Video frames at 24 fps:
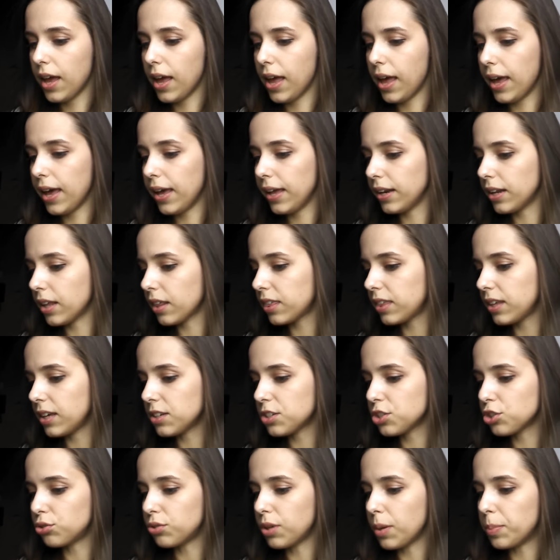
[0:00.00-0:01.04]
in a
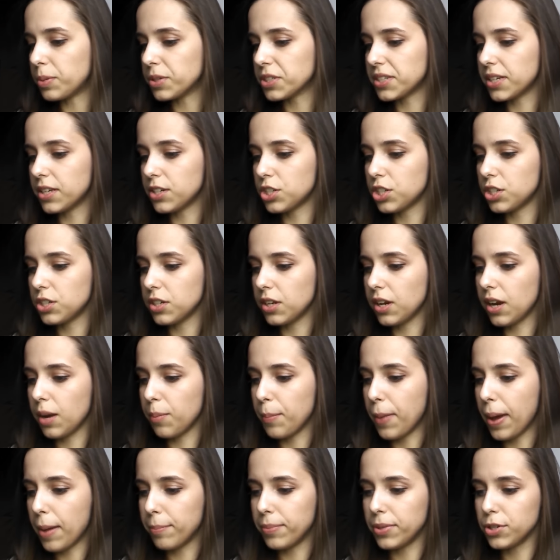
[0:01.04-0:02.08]
theatre represented in
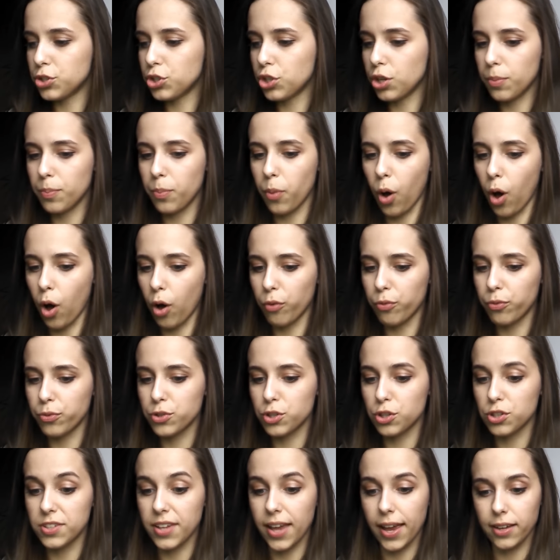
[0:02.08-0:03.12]
membership of
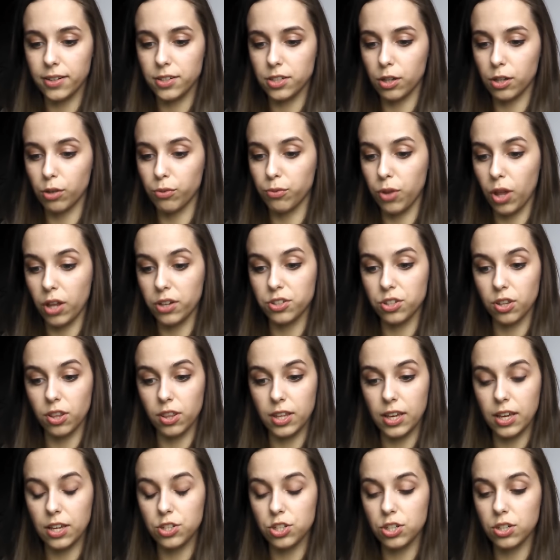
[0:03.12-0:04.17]
Society of London
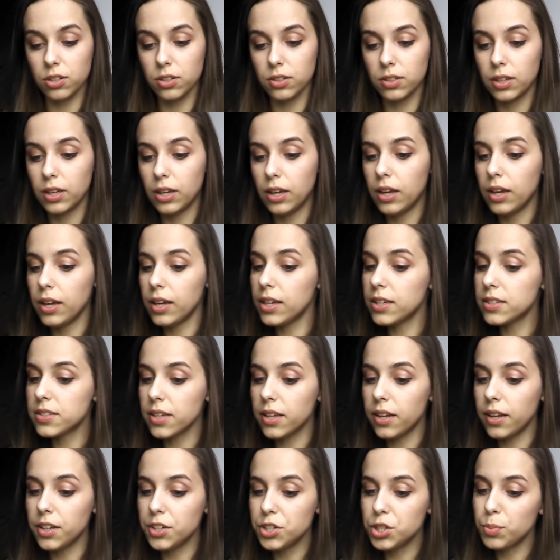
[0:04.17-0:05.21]
Theatre is
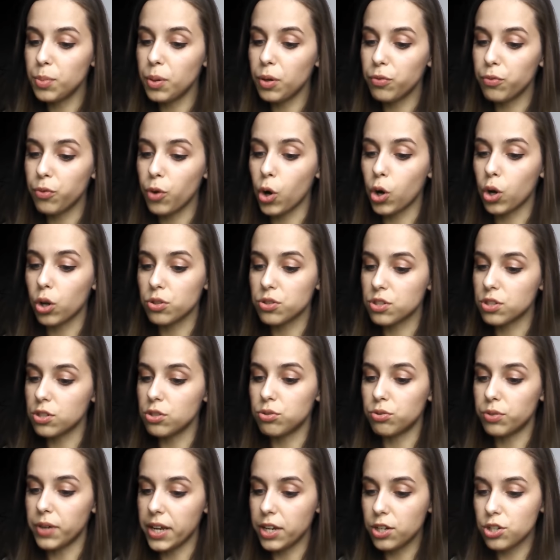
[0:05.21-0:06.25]
eligible for
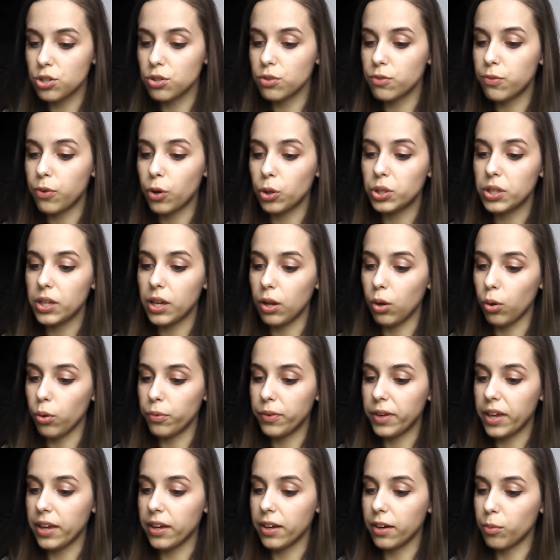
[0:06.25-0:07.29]
consideration for the
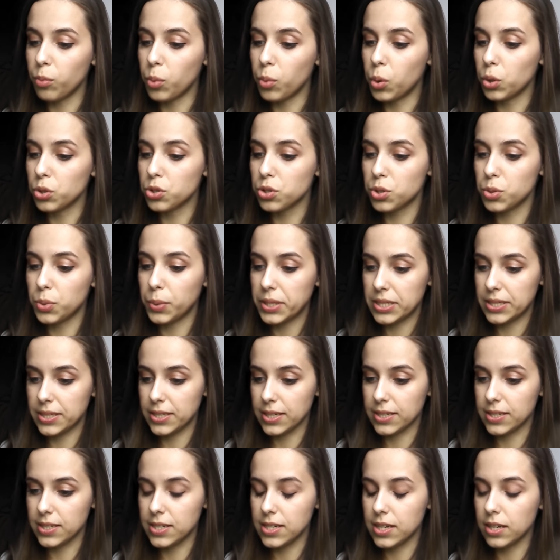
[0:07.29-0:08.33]
Olivier Award
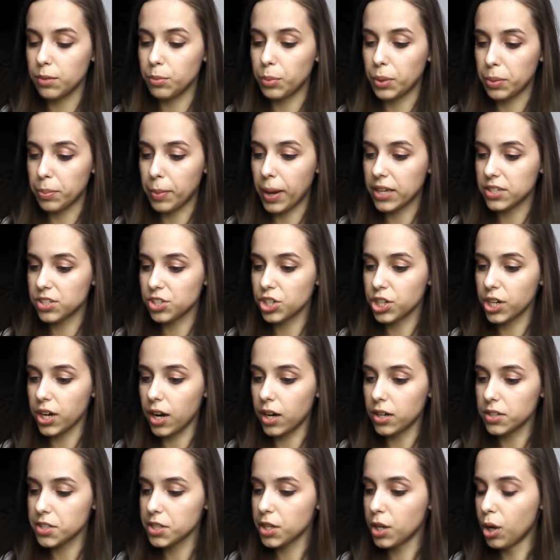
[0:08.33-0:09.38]
2016 with
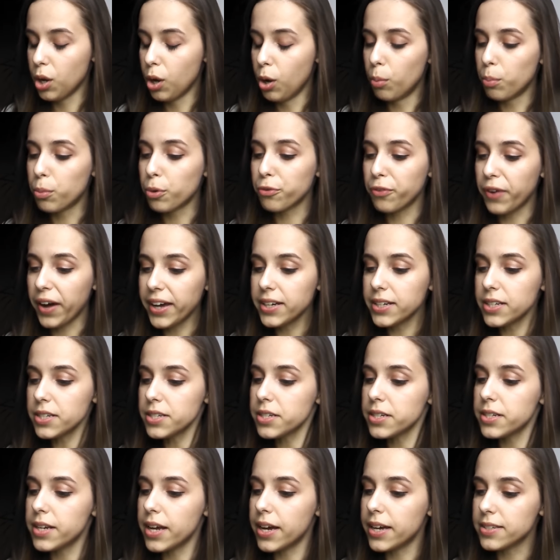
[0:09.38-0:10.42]
MasterCard, provided
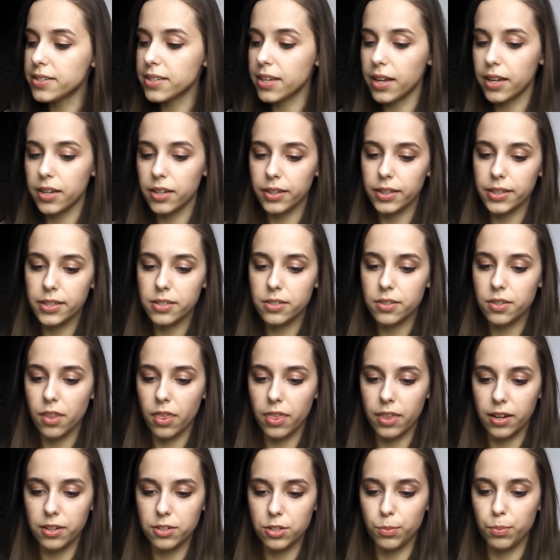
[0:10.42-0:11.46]
it has at least
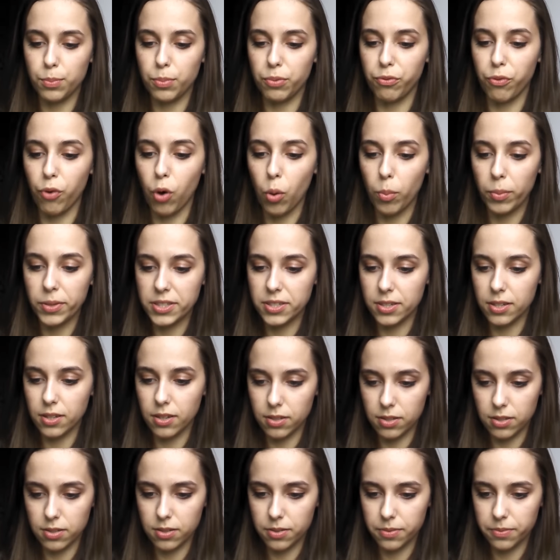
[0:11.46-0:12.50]
30
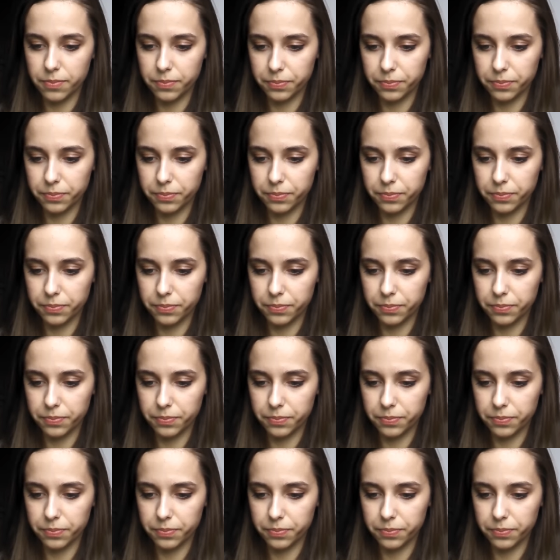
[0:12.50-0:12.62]
performances.